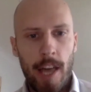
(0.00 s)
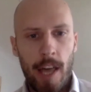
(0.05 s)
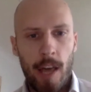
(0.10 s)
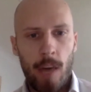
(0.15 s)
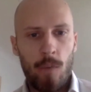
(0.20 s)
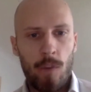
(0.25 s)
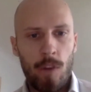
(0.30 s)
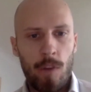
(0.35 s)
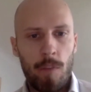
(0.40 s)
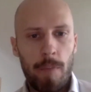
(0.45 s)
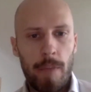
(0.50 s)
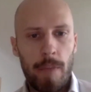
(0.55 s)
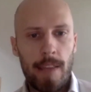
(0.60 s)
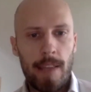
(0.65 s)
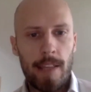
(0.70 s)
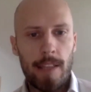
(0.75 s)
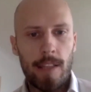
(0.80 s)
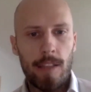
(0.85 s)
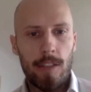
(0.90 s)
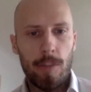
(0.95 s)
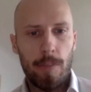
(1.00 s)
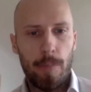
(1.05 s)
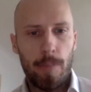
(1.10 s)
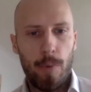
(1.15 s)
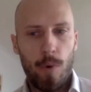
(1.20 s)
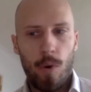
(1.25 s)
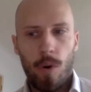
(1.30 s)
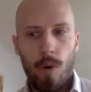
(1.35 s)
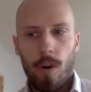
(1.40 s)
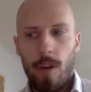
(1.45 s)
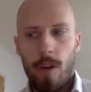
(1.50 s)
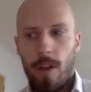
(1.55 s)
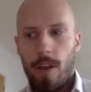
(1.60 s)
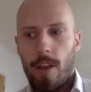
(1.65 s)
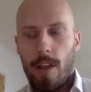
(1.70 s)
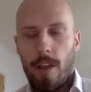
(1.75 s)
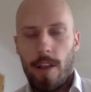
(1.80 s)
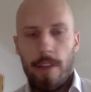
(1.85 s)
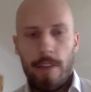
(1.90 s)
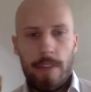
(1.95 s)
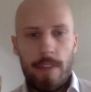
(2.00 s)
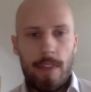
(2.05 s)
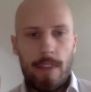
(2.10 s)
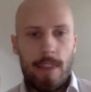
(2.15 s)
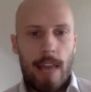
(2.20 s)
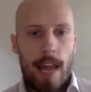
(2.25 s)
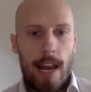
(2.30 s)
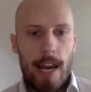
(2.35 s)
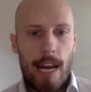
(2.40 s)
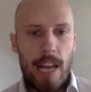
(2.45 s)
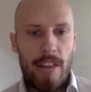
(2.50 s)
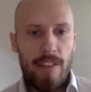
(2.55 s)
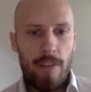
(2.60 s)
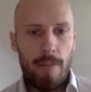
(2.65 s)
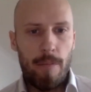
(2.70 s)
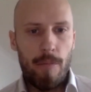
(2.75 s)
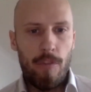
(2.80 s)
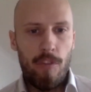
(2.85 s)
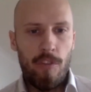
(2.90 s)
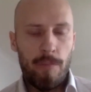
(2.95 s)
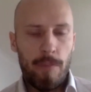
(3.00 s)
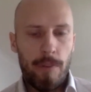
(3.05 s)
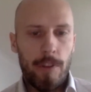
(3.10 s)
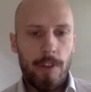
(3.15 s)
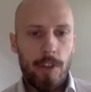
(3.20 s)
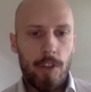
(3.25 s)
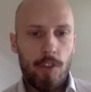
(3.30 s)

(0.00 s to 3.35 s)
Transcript: I want to be there to support that leather movement